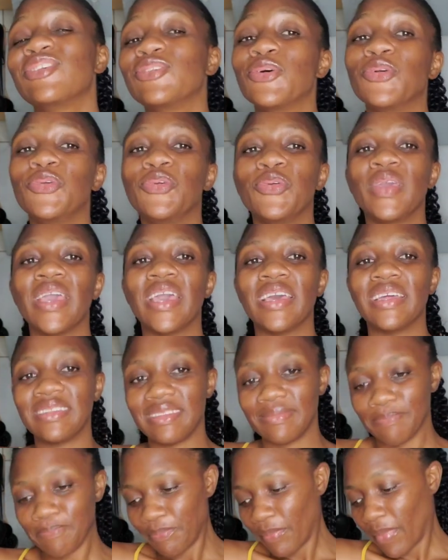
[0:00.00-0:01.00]
so you get
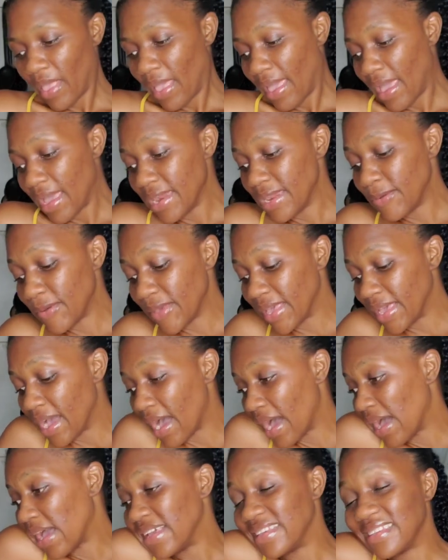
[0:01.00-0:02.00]
anyway
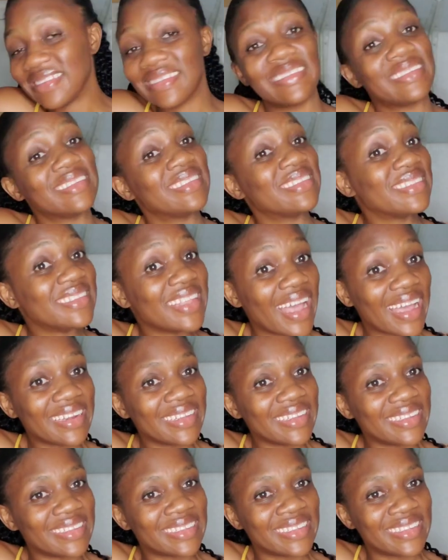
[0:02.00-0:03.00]
guys that
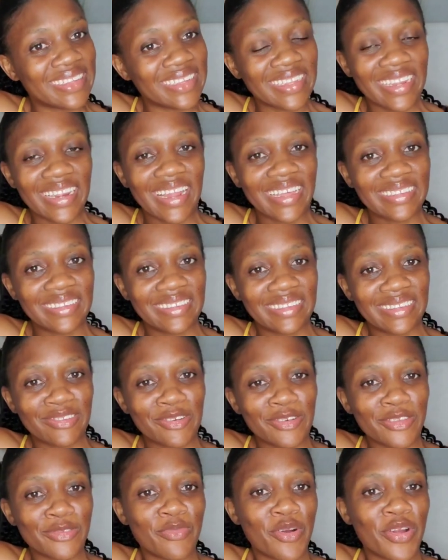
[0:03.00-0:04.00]
is it let's
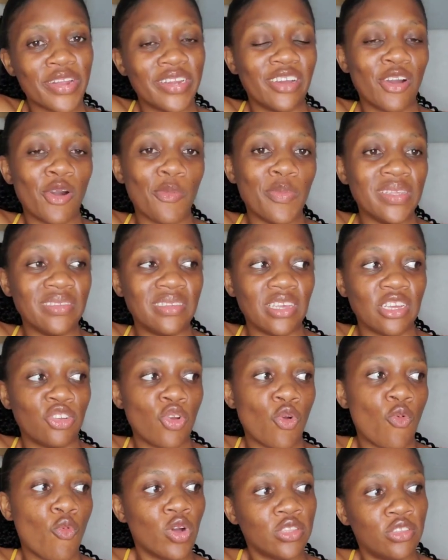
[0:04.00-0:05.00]
discuss more in the comment
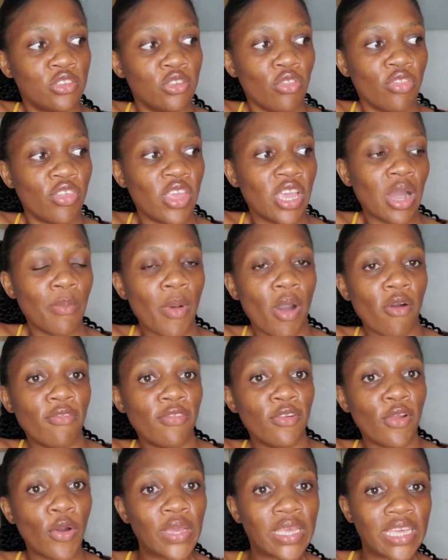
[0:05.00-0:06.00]
section what do you think about
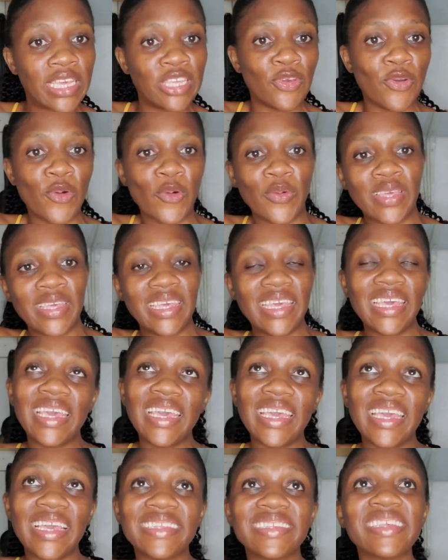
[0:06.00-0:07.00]
flogging your
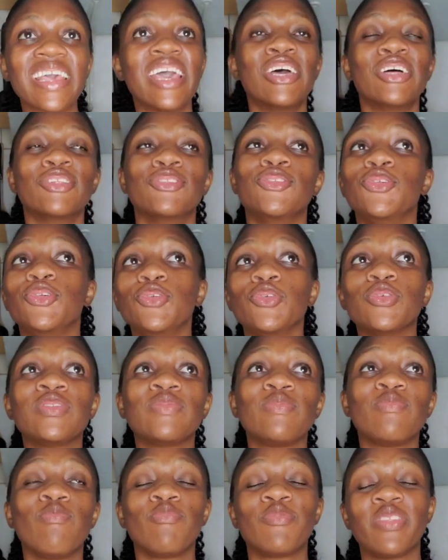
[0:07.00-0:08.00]
kids do you
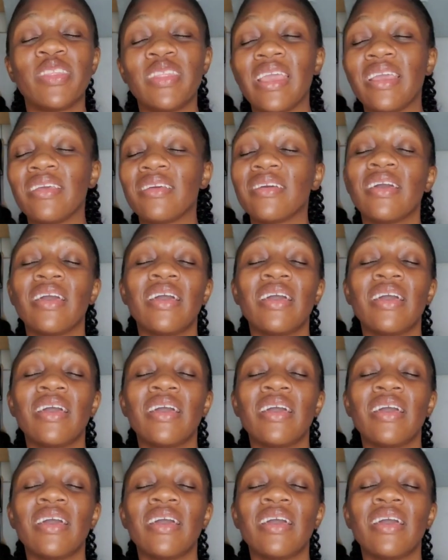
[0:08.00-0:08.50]
think